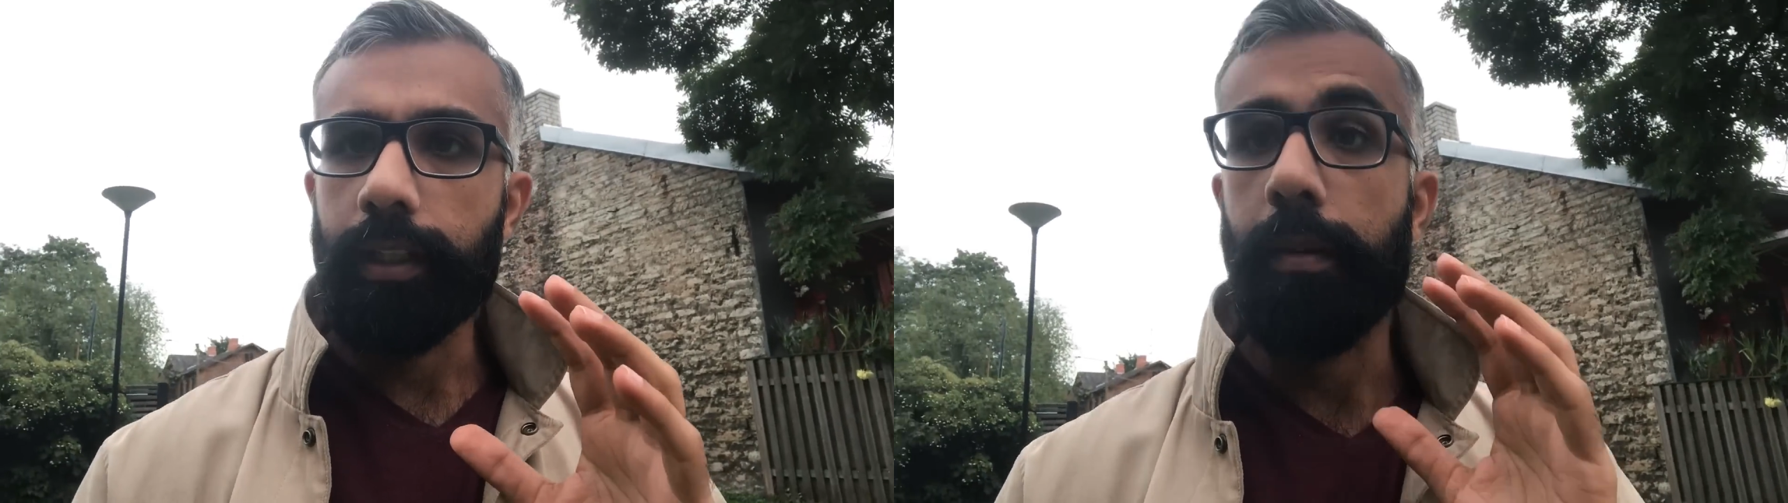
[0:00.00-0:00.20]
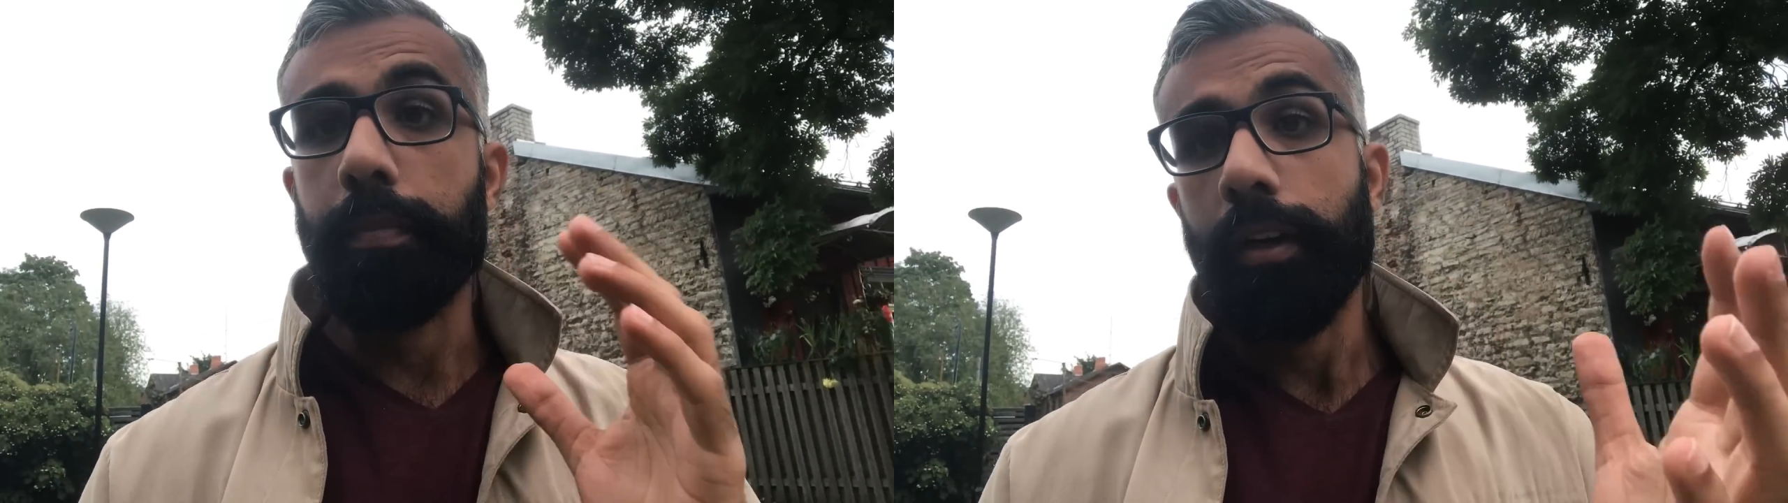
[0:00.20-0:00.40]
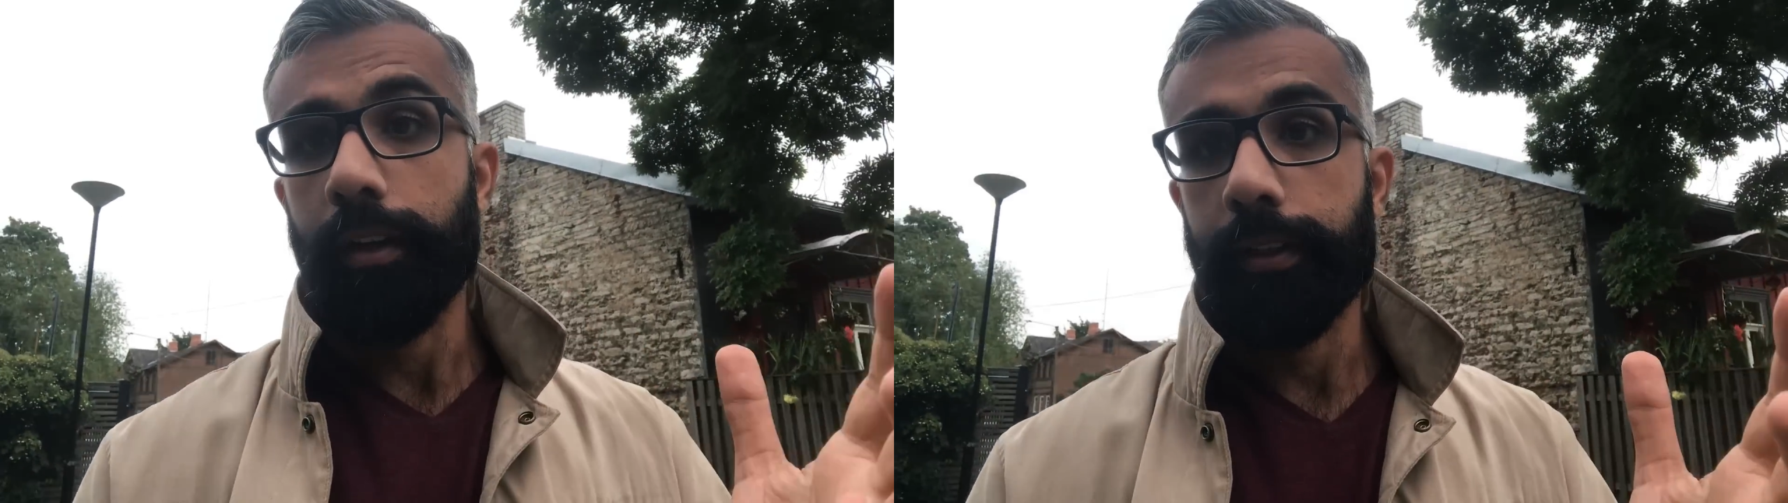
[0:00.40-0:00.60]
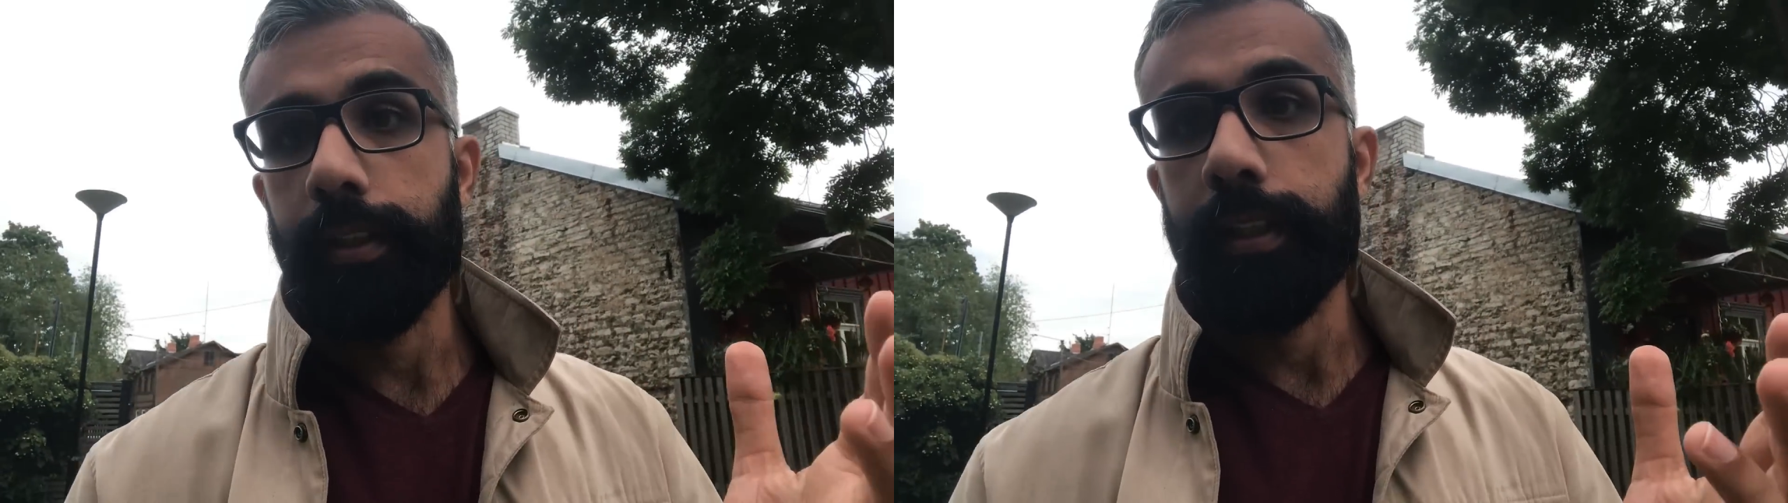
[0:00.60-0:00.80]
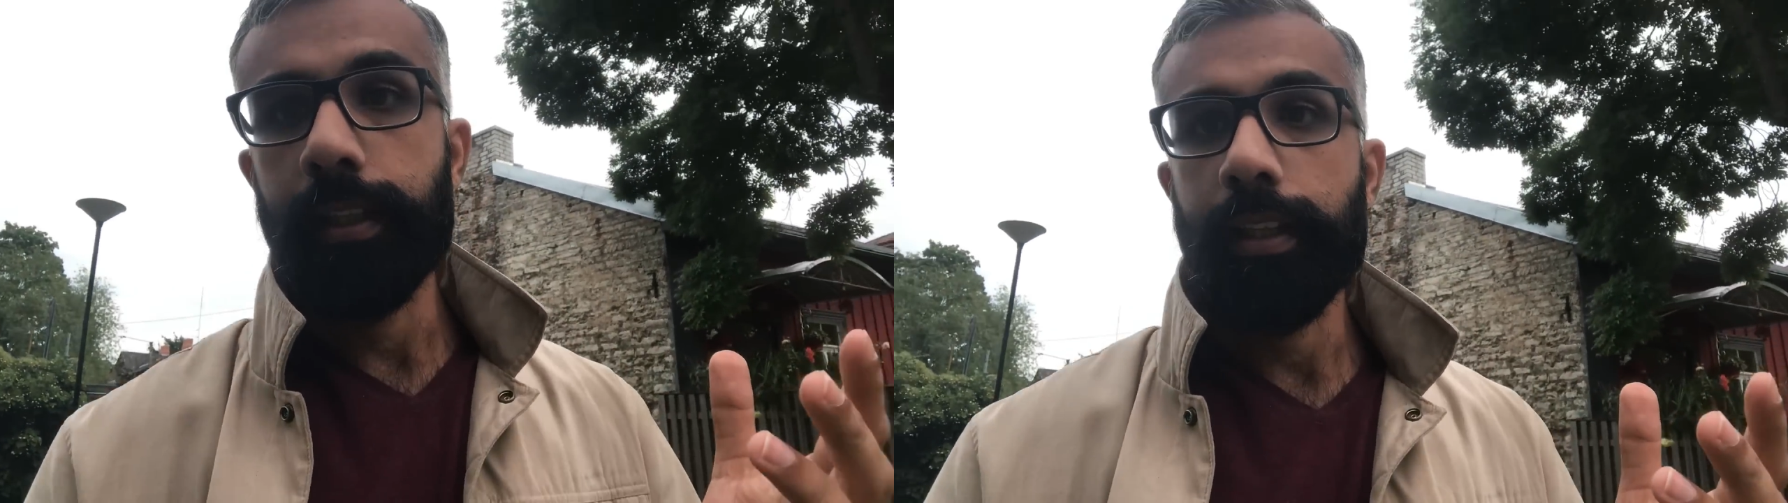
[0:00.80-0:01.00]
apart
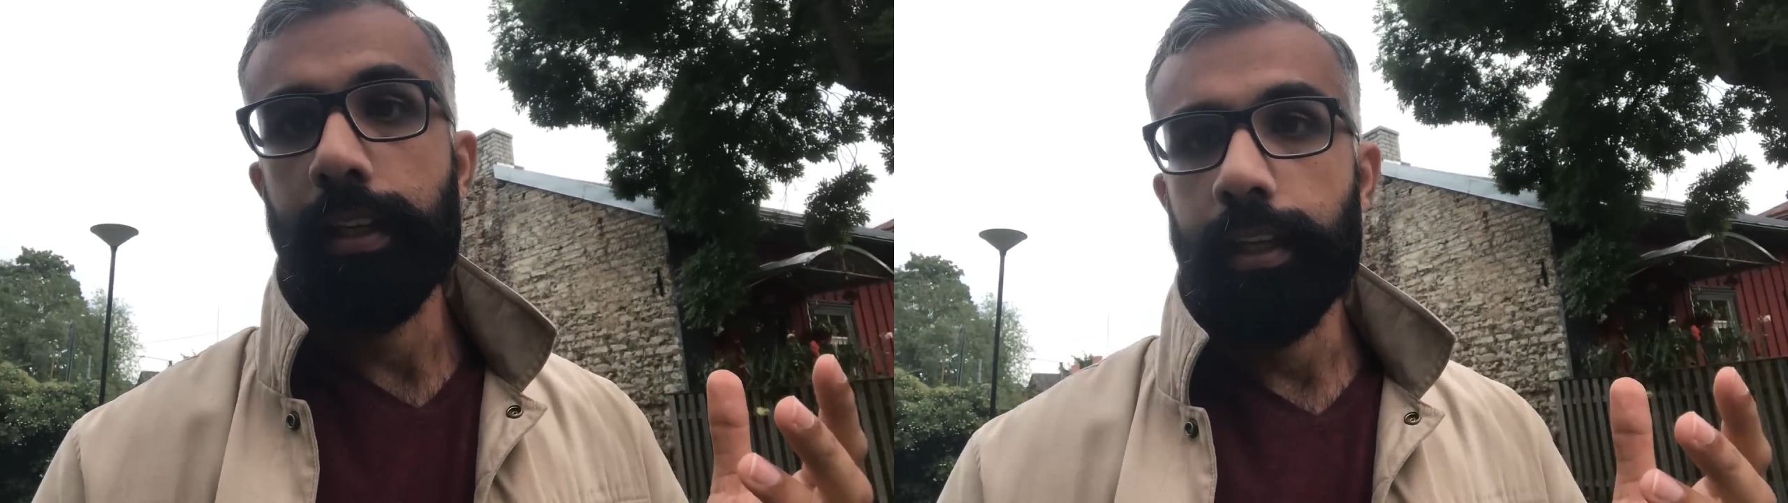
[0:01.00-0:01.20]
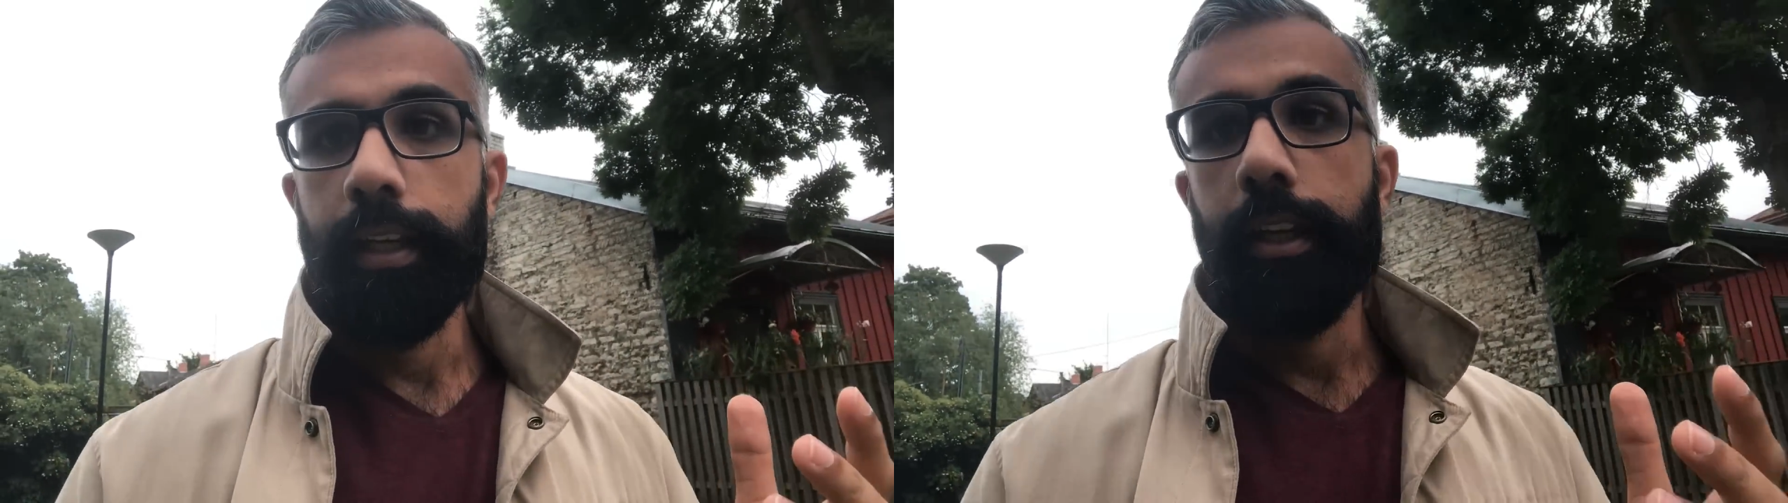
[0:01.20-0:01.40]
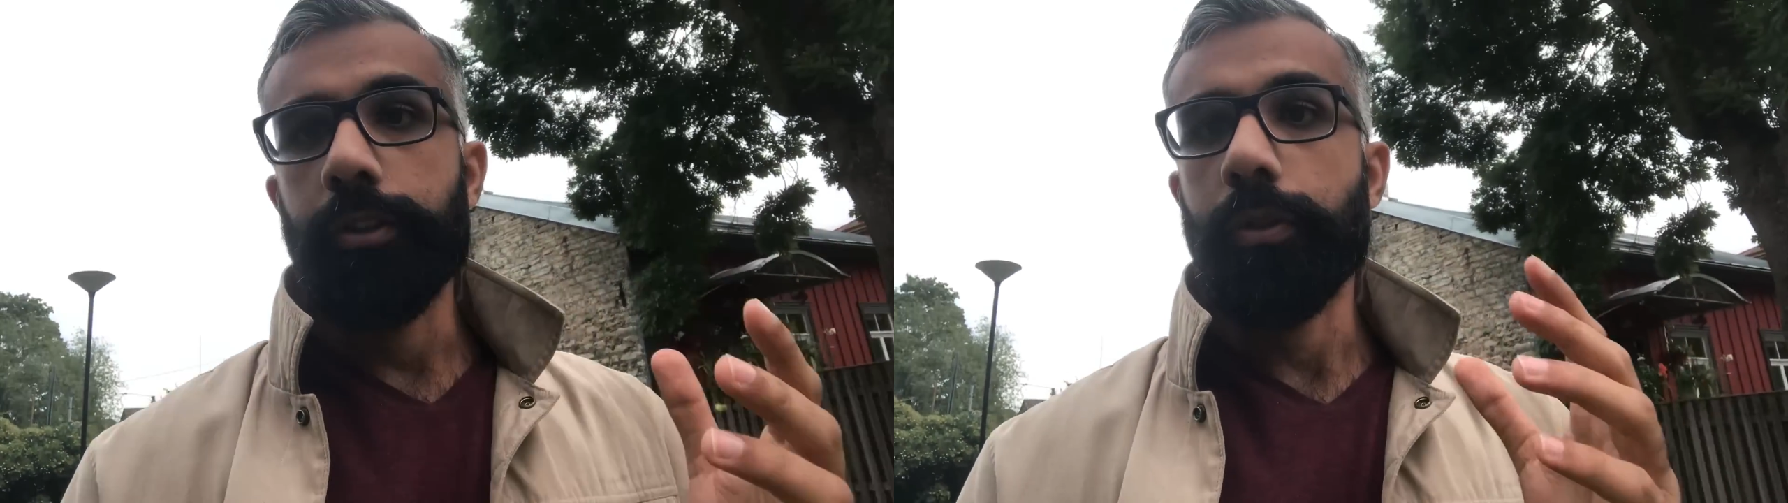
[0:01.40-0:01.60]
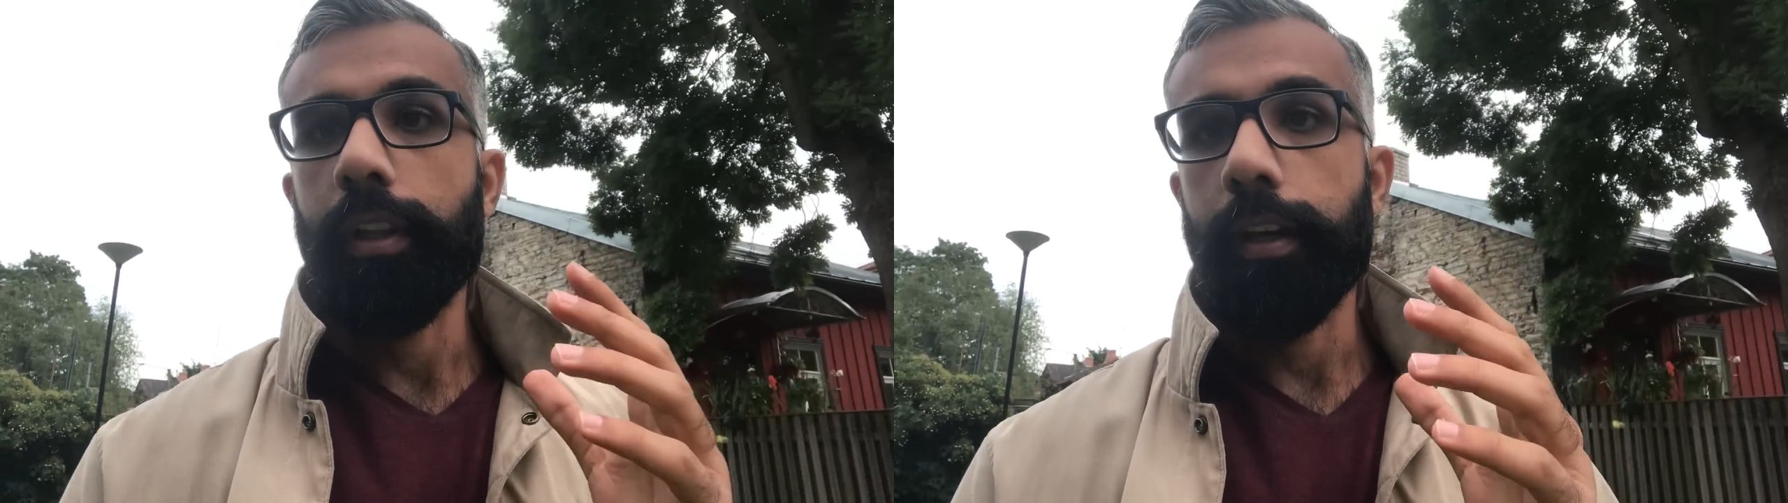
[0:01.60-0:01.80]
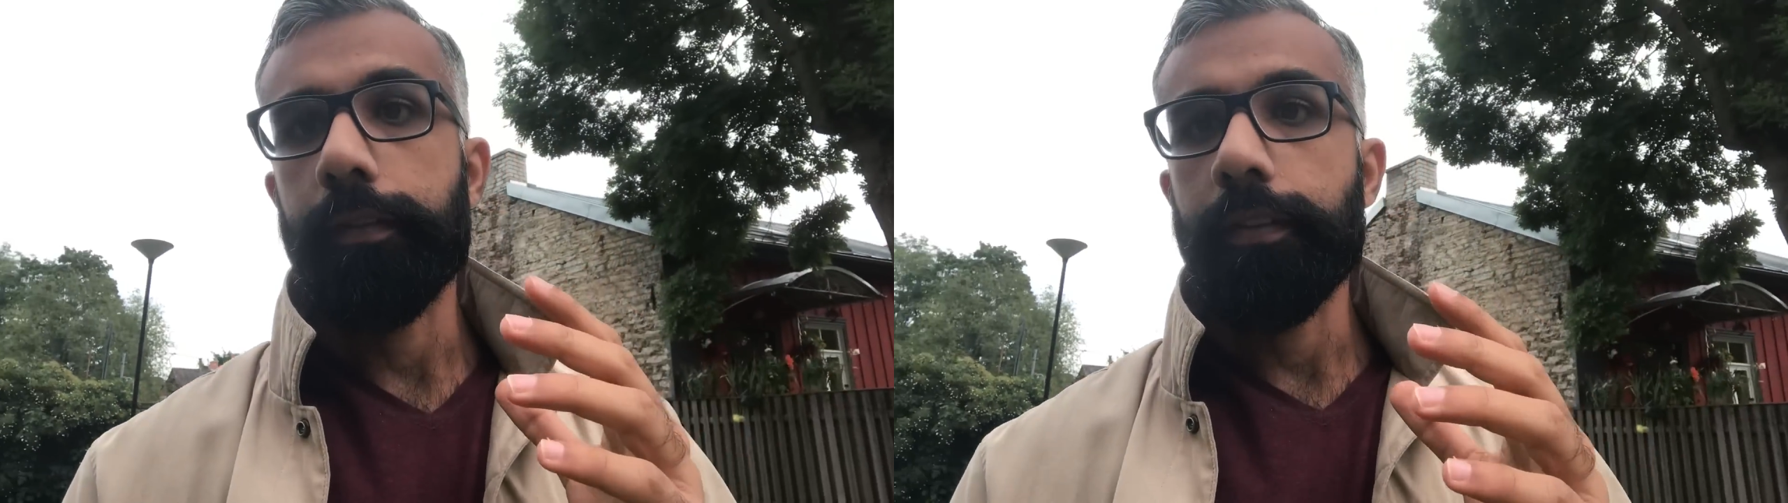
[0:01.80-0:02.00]
in your
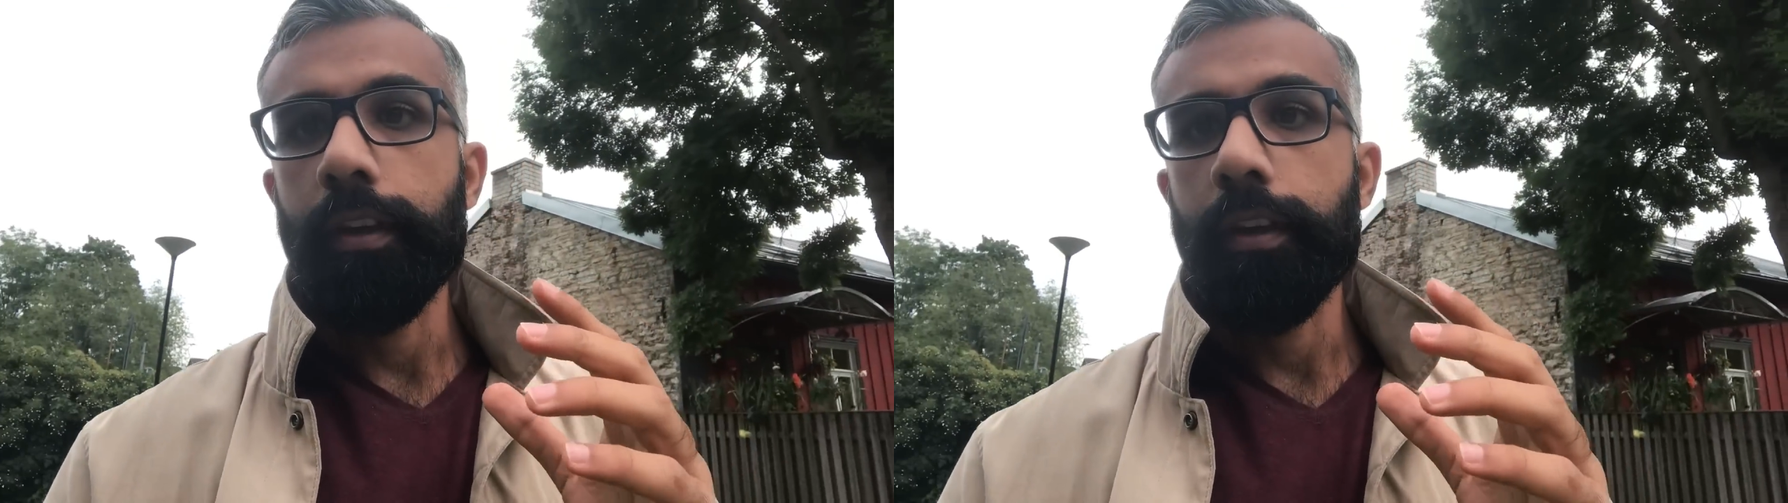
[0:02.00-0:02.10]
life,